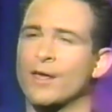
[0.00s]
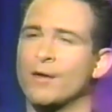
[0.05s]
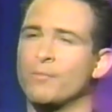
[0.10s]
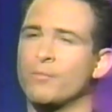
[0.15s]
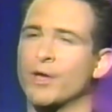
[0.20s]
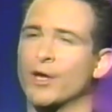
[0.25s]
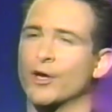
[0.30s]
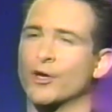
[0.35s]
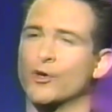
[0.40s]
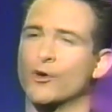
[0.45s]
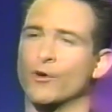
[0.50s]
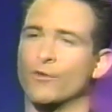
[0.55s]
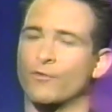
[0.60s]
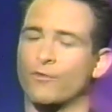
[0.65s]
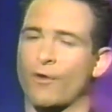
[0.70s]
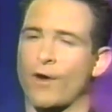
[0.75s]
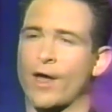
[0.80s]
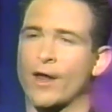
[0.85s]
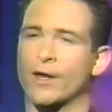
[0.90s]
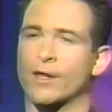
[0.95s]
him being a good
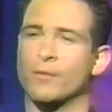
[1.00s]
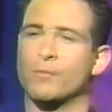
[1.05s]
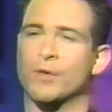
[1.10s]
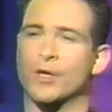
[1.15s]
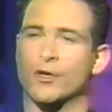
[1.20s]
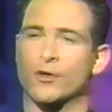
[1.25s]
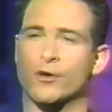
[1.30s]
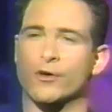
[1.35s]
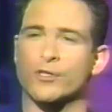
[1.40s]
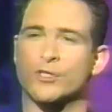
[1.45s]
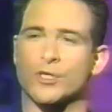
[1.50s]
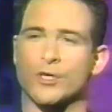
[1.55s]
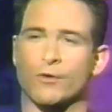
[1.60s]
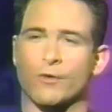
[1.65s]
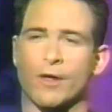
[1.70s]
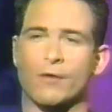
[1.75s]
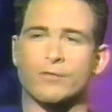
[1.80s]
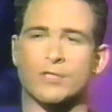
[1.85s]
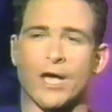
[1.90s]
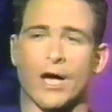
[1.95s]
friend, him being good to
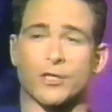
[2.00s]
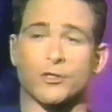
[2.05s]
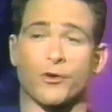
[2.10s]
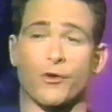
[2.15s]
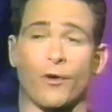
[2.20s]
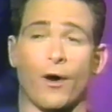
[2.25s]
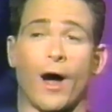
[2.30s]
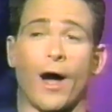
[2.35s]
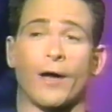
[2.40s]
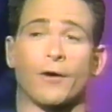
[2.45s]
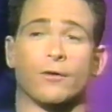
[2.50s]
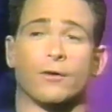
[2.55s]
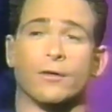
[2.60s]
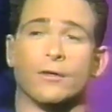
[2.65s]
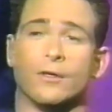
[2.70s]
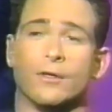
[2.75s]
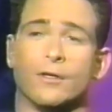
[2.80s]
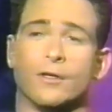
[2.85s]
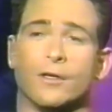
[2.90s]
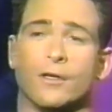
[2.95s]
you. He was actually your idol.
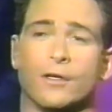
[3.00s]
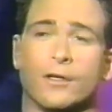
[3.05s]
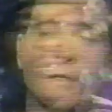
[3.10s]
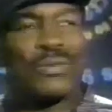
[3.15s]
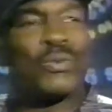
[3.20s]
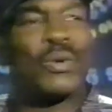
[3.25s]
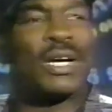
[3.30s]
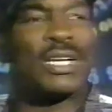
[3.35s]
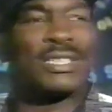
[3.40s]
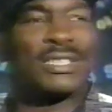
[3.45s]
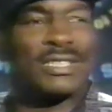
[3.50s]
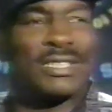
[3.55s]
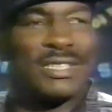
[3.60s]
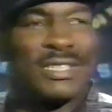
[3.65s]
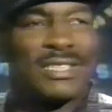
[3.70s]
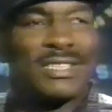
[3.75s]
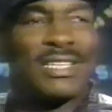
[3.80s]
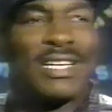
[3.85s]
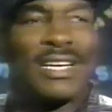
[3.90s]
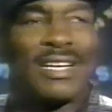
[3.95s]
Yes, he was.
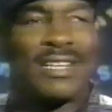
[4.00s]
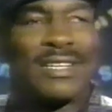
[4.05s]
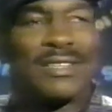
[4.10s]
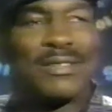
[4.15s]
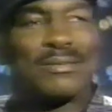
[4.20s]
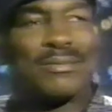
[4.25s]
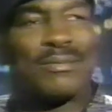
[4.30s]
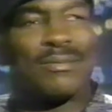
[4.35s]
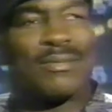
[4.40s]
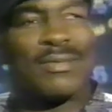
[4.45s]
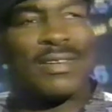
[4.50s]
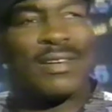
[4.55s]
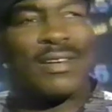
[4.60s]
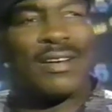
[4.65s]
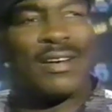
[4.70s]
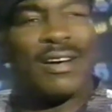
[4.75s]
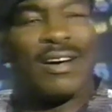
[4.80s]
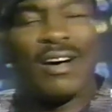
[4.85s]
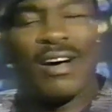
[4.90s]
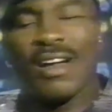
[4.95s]
Uh-huh.
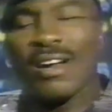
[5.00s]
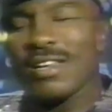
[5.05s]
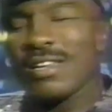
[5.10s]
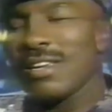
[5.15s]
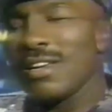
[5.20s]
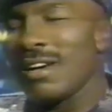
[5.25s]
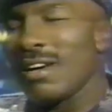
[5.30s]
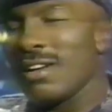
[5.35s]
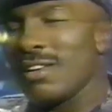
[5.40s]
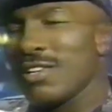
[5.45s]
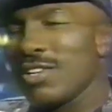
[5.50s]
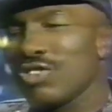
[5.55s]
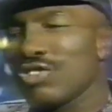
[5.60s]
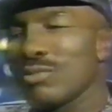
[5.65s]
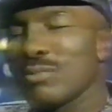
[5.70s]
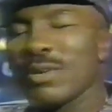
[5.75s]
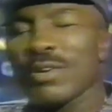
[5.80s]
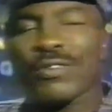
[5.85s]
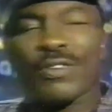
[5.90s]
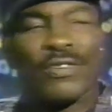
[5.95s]
Ali uh, did
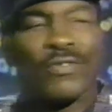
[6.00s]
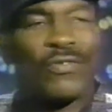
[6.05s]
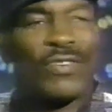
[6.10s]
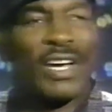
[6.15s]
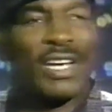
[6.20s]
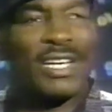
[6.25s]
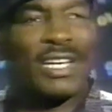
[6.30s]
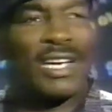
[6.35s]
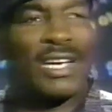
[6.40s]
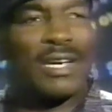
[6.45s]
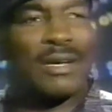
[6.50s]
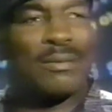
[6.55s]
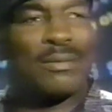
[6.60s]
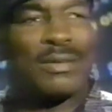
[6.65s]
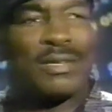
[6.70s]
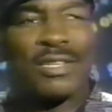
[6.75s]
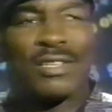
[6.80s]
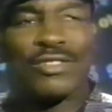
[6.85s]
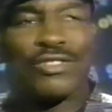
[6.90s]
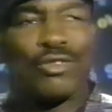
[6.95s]
so much for the fight game.
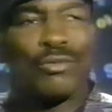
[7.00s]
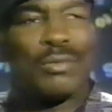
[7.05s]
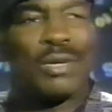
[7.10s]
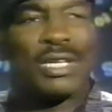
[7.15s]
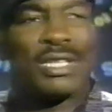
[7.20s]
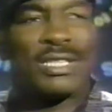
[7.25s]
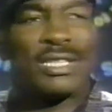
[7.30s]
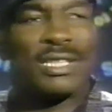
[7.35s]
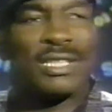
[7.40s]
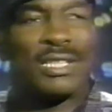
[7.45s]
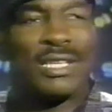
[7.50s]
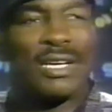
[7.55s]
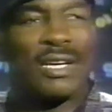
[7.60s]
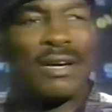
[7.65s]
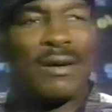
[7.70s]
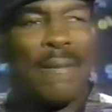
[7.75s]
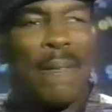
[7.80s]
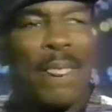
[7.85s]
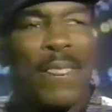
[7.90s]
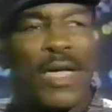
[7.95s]
Did so much and
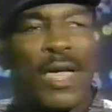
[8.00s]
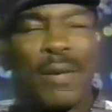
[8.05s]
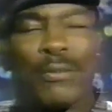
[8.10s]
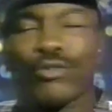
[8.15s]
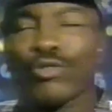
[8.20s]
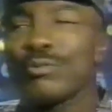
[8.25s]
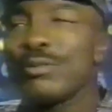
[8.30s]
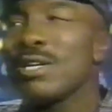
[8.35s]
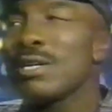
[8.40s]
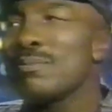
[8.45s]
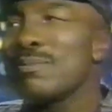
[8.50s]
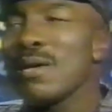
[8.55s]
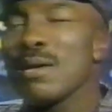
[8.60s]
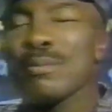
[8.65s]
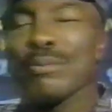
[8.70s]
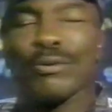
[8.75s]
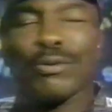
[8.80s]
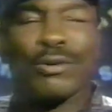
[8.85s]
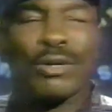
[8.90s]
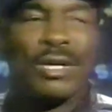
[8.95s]
uh, helped so many
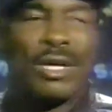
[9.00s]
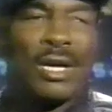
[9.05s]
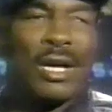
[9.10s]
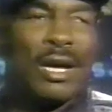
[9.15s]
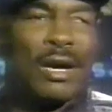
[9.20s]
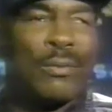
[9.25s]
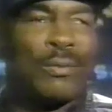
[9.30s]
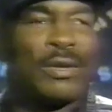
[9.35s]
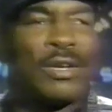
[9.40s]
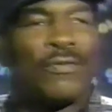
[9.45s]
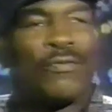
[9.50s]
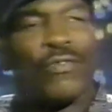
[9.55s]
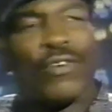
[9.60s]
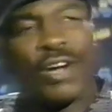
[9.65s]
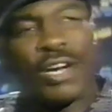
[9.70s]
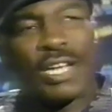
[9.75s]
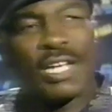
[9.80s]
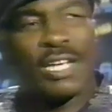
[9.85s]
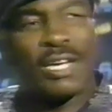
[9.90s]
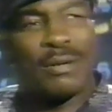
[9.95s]
people. When you
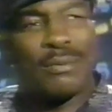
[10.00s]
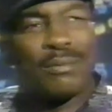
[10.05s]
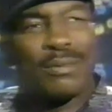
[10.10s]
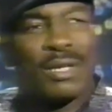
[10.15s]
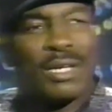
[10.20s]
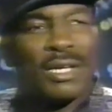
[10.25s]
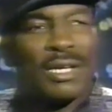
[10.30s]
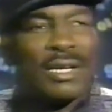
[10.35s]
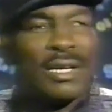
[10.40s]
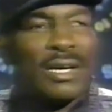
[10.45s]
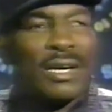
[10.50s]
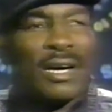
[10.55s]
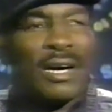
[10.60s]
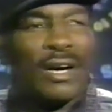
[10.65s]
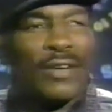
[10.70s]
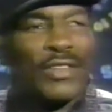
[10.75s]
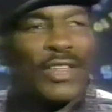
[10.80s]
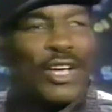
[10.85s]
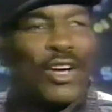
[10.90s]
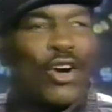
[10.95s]
fought him,
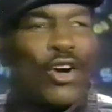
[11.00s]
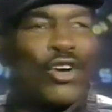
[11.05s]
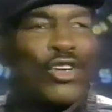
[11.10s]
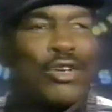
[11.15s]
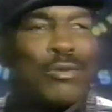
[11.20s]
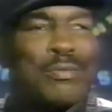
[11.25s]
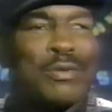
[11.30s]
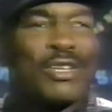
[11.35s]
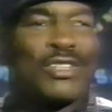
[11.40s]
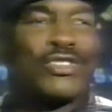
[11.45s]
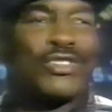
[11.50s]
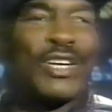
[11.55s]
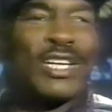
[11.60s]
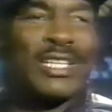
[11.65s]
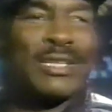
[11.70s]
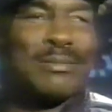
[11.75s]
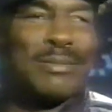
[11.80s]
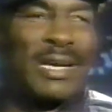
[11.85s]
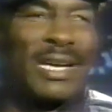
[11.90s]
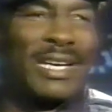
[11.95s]
uh, they call you Mister
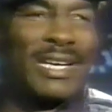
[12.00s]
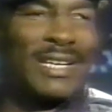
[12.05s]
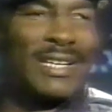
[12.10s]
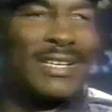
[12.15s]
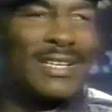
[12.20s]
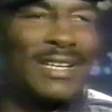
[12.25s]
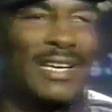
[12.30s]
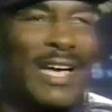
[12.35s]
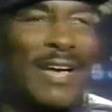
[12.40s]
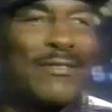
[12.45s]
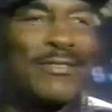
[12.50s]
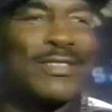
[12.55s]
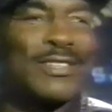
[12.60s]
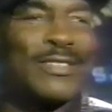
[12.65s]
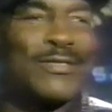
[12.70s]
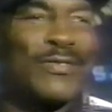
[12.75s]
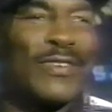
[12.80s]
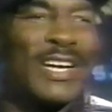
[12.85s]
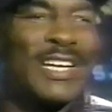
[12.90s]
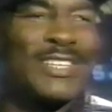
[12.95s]
at the bank after
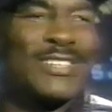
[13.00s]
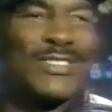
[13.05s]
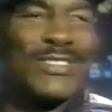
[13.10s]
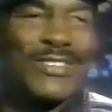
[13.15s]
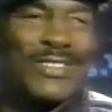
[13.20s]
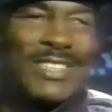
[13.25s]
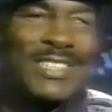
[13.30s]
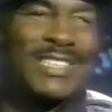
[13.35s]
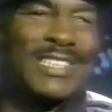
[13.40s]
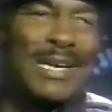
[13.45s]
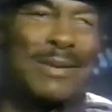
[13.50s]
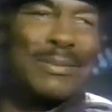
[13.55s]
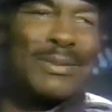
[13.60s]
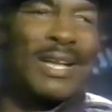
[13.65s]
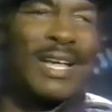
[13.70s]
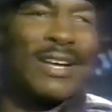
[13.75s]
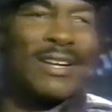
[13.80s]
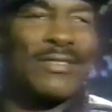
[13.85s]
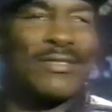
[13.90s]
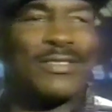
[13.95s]
the fight. So he helped
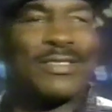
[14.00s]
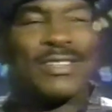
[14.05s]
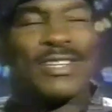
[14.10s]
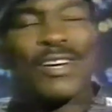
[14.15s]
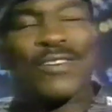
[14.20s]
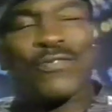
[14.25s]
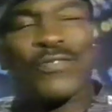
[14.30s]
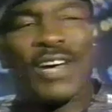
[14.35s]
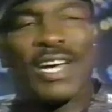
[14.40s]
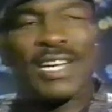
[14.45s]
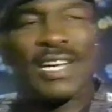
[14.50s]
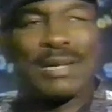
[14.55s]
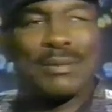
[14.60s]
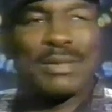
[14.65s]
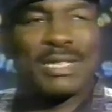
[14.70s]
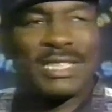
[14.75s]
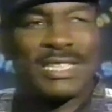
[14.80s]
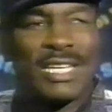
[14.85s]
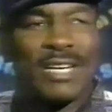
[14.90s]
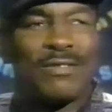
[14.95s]
a lot of young fighters
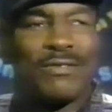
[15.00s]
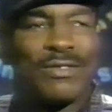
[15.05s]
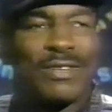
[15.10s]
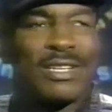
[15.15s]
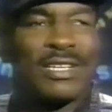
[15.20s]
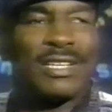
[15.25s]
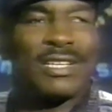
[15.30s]
like myself